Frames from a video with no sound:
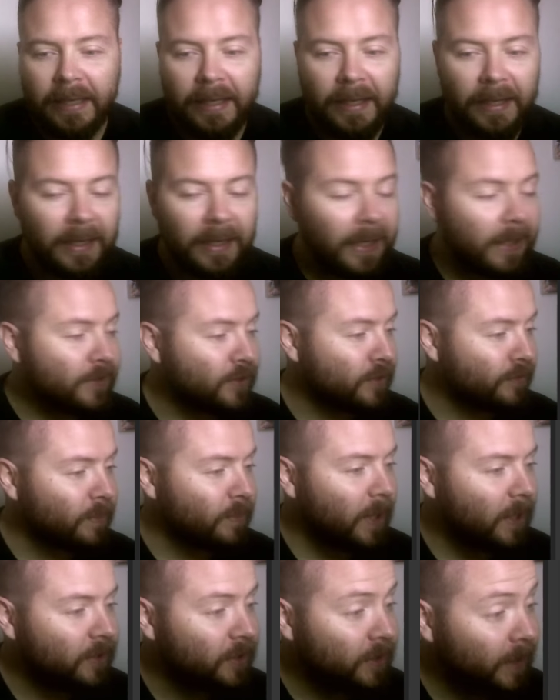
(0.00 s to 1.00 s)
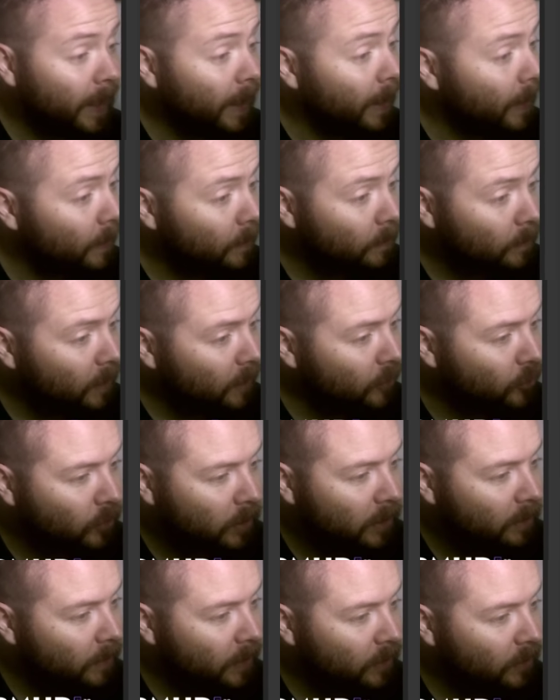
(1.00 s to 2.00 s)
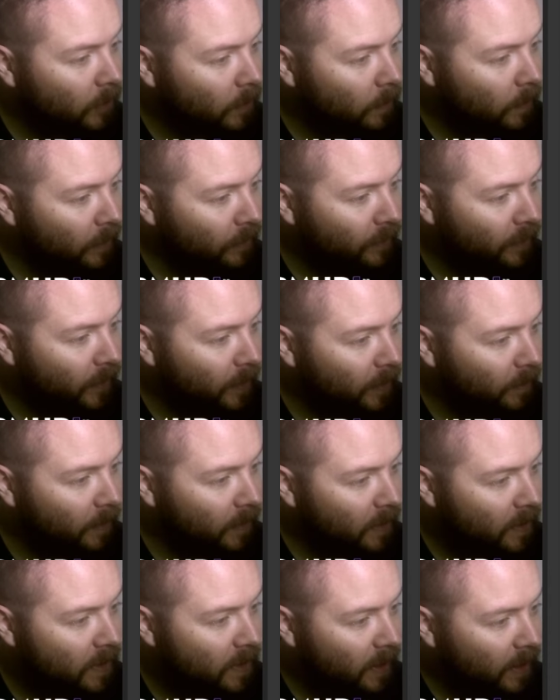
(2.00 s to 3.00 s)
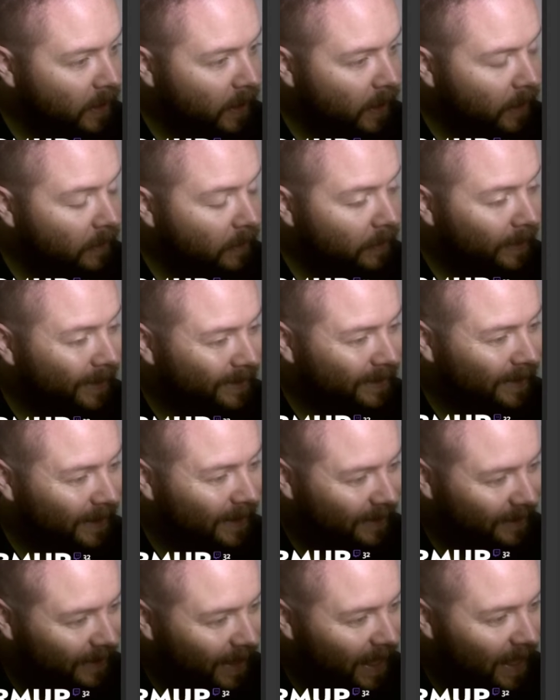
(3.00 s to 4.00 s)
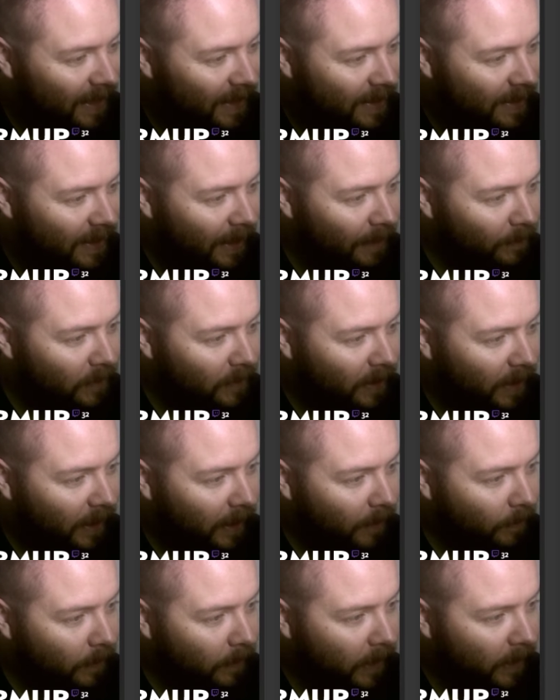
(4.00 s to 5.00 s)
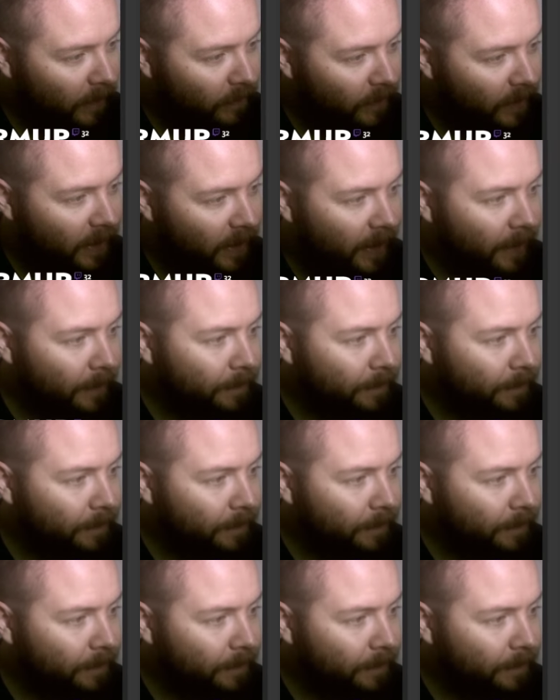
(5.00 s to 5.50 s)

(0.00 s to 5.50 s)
Ides of March. Yeah, the stream is only 30 minutes a day. The exact same time every day.